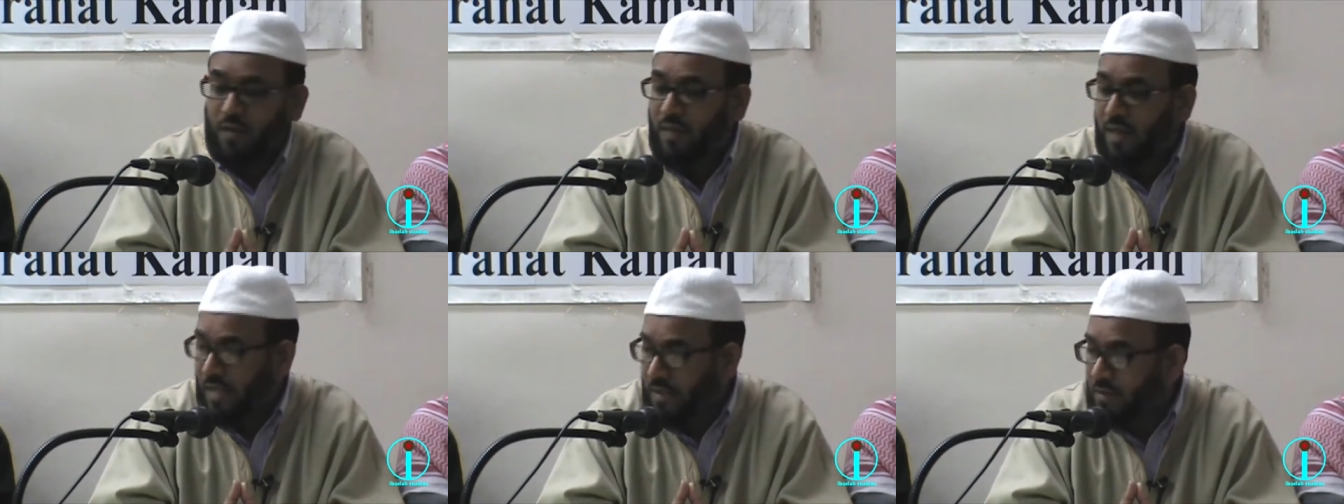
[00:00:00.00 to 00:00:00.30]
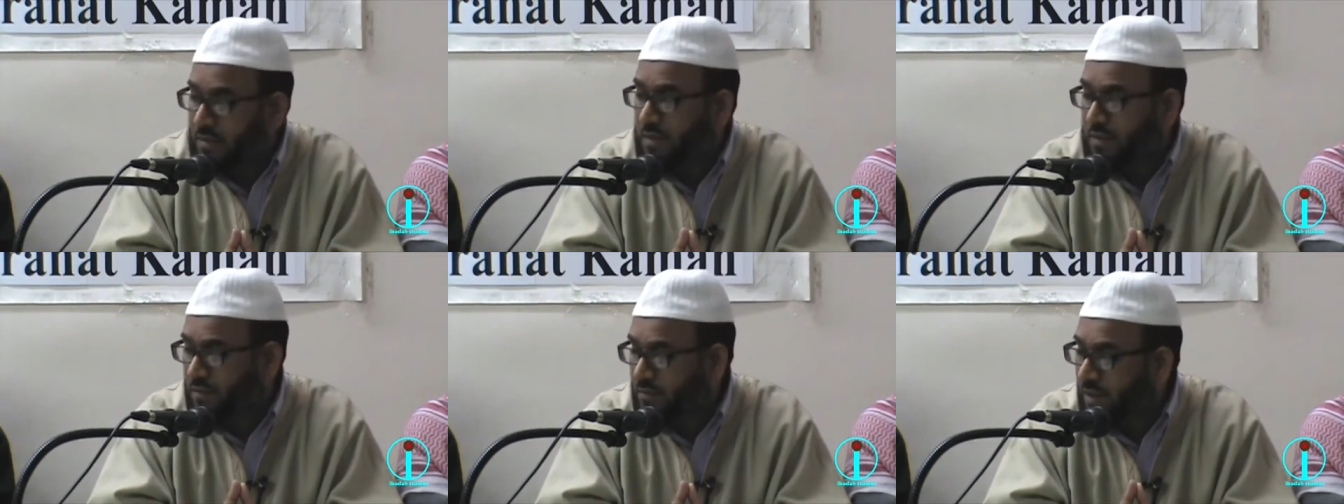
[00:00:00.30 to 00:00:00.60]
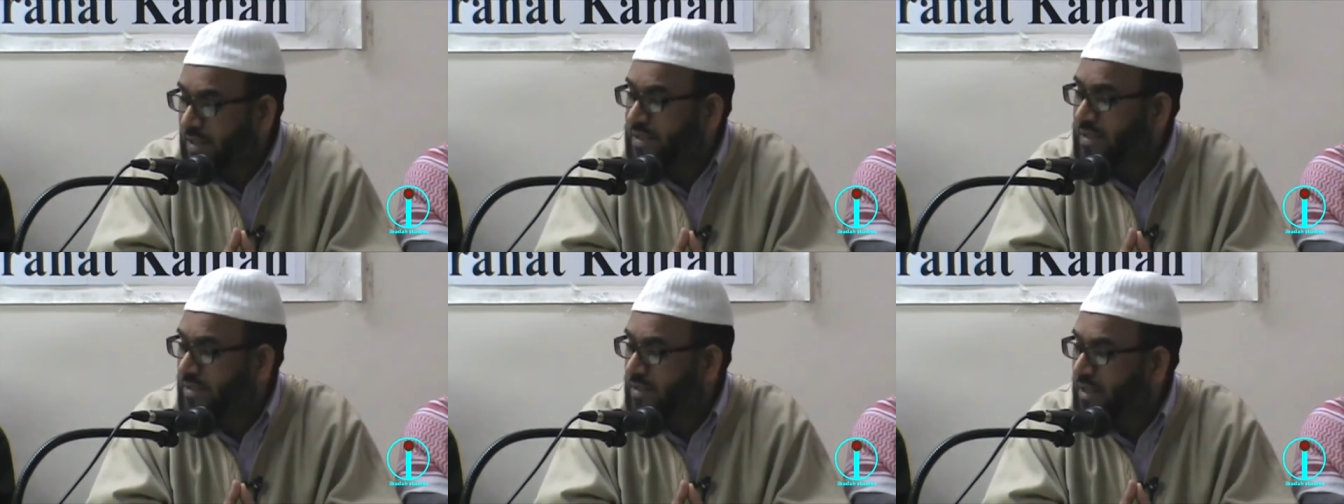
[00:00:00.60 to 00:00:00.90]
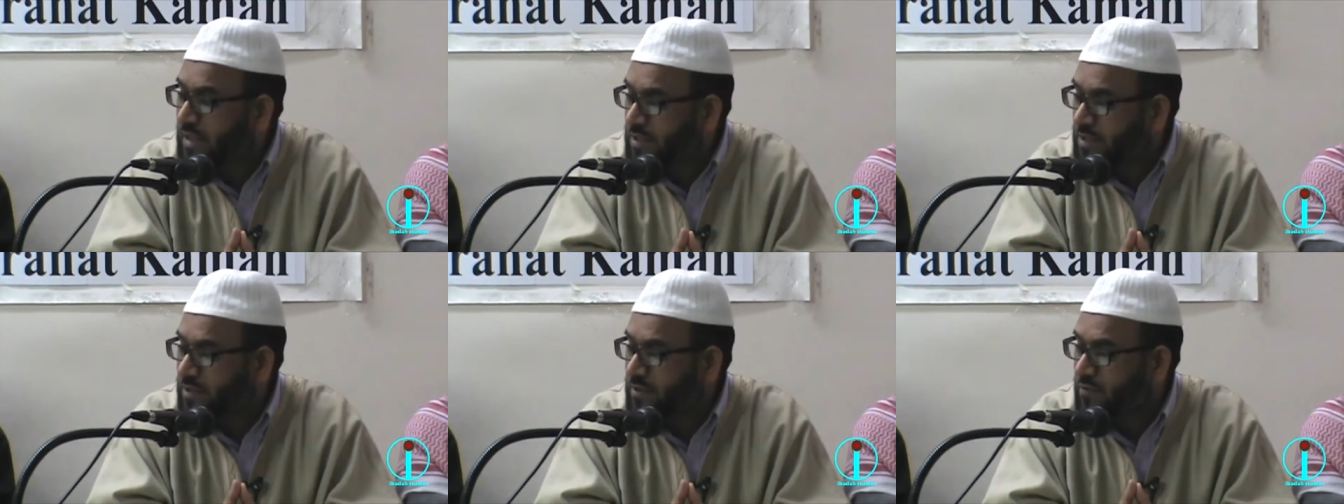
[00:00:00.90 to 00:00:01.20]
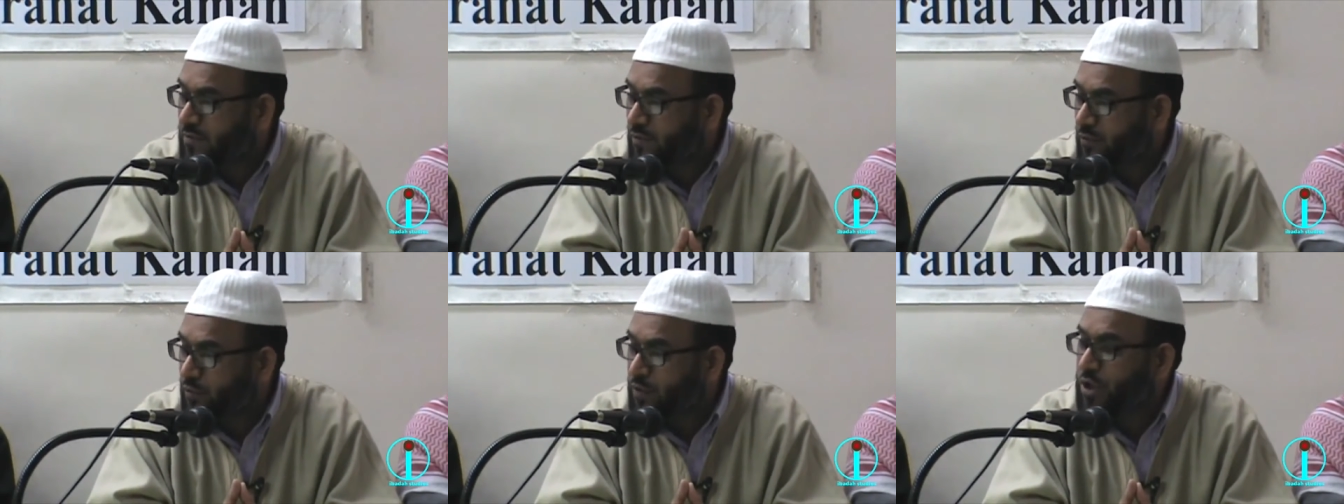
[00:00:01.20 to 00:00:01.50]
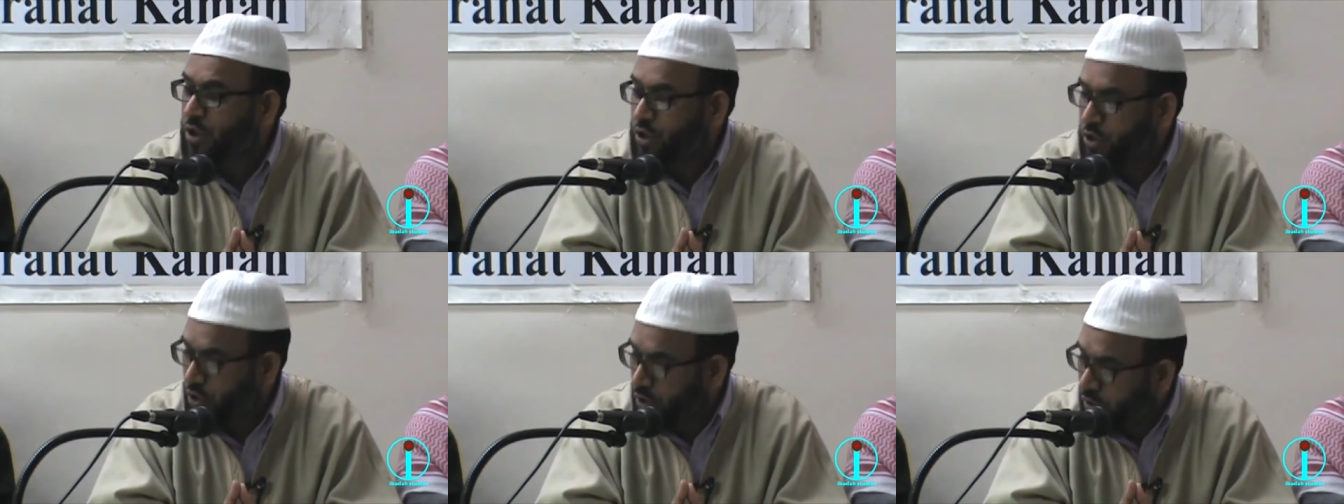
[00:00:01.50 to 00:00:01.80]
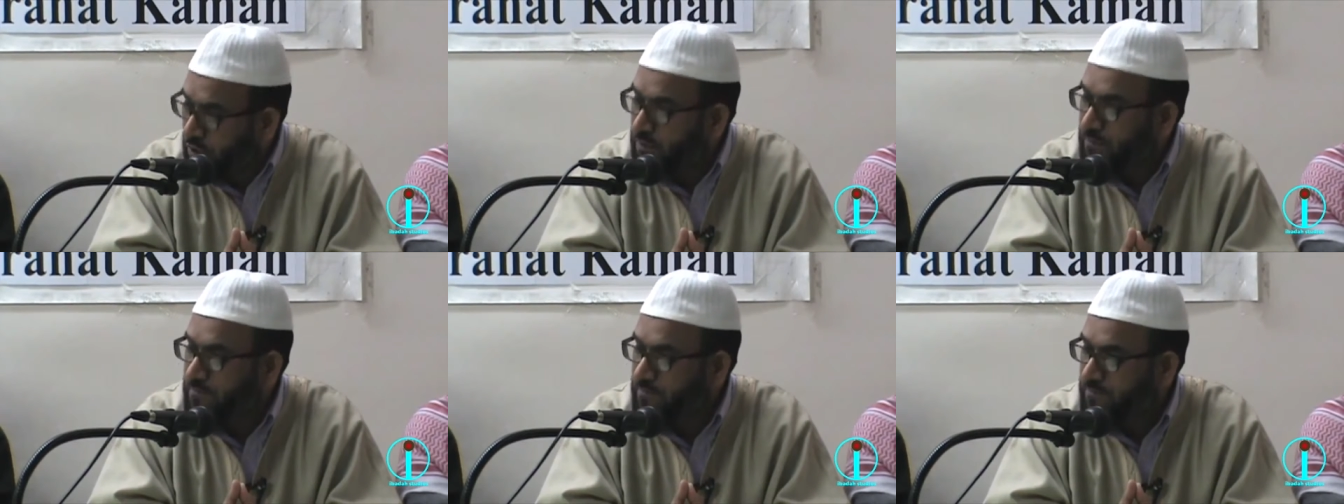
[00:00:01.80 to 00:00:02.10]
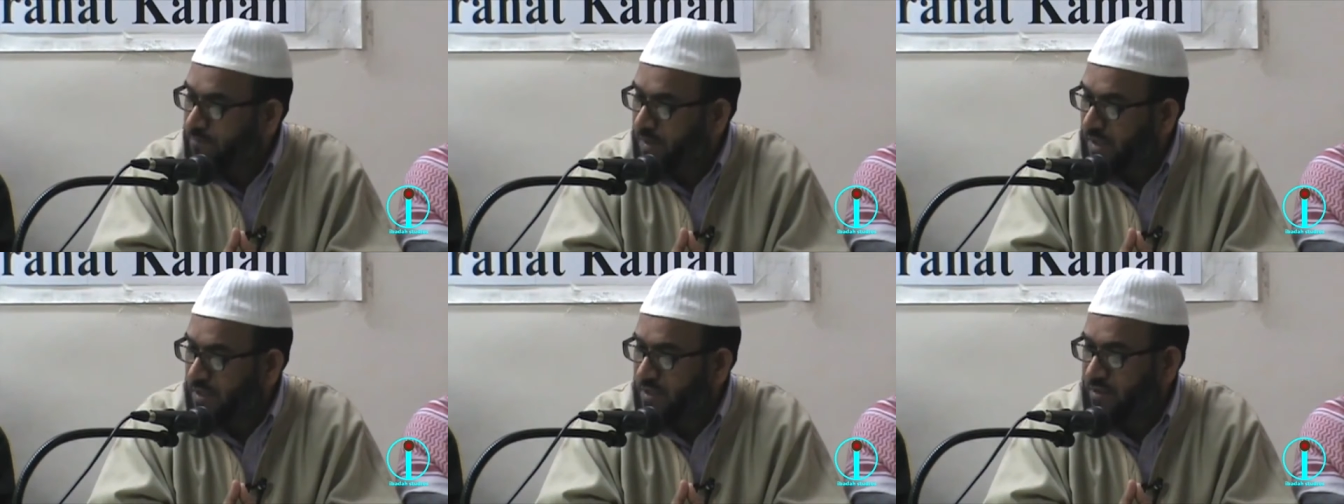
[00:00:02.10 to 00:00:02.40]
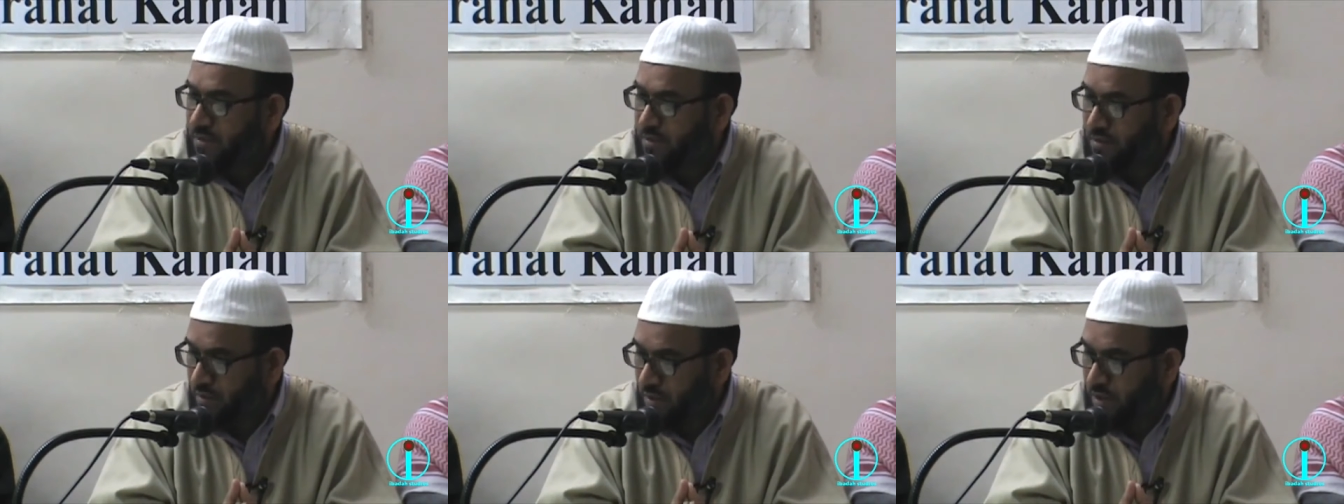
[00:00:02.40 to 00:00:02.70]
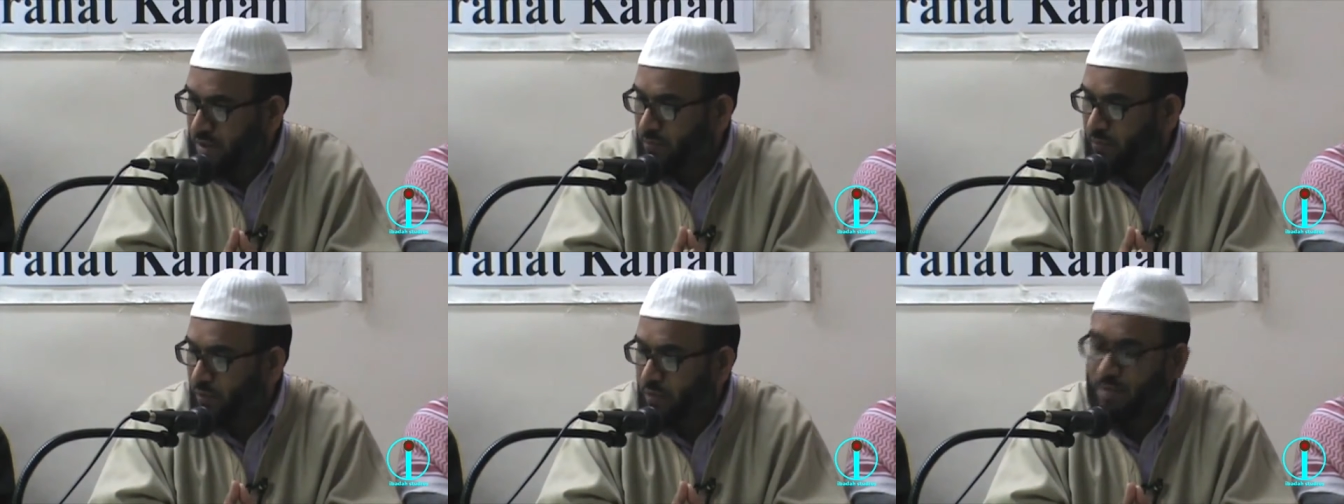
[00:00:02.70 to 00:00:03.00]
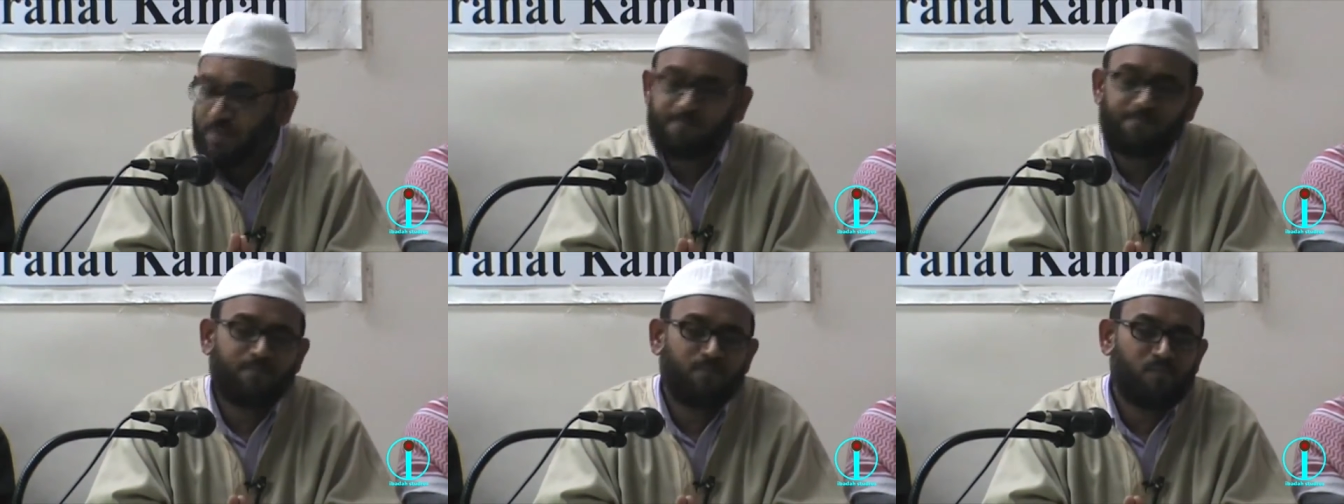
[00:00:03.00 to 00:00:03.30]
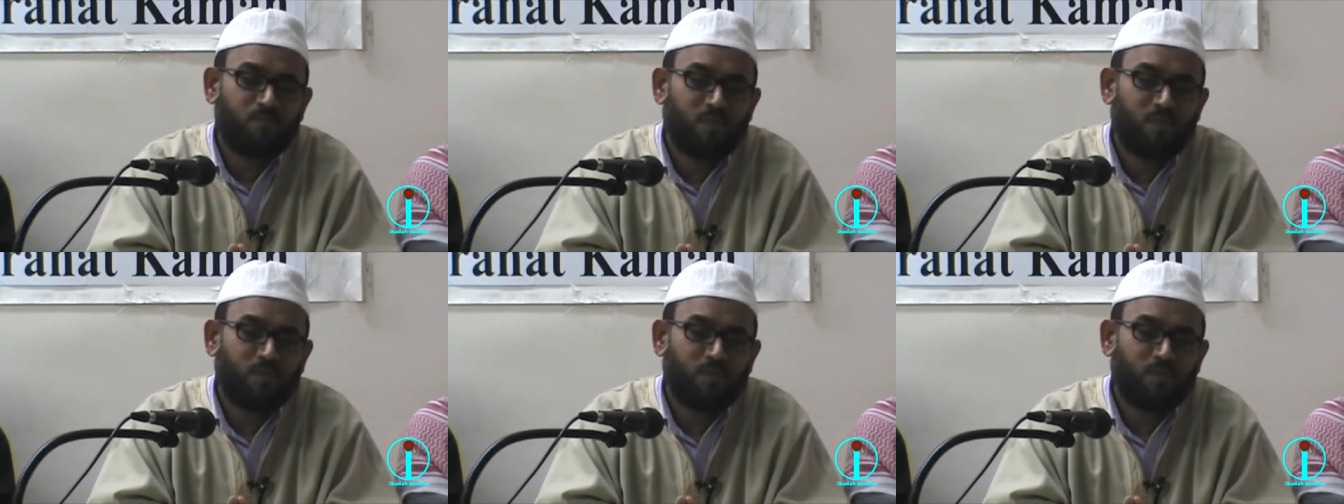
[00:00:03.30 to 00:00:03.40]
than just recitation, which is good, starting point.